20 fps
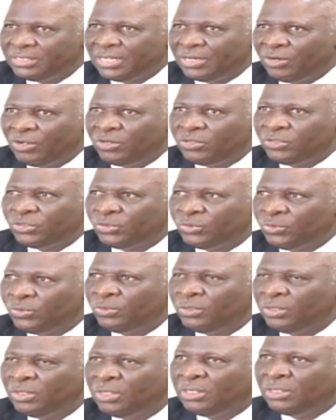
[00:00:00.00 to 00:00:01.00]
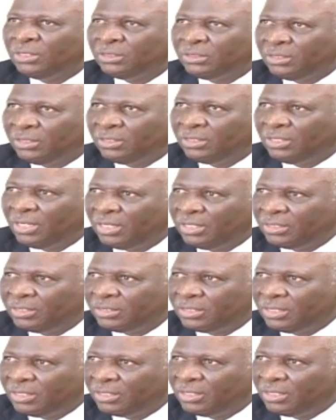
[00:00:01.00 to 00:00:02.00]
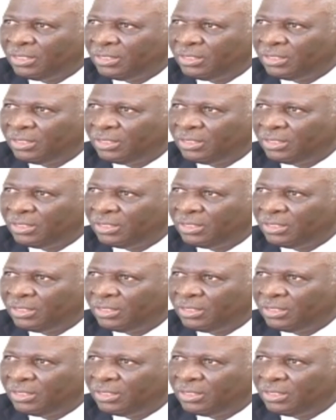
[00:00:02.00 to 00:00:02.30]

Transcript: and also we will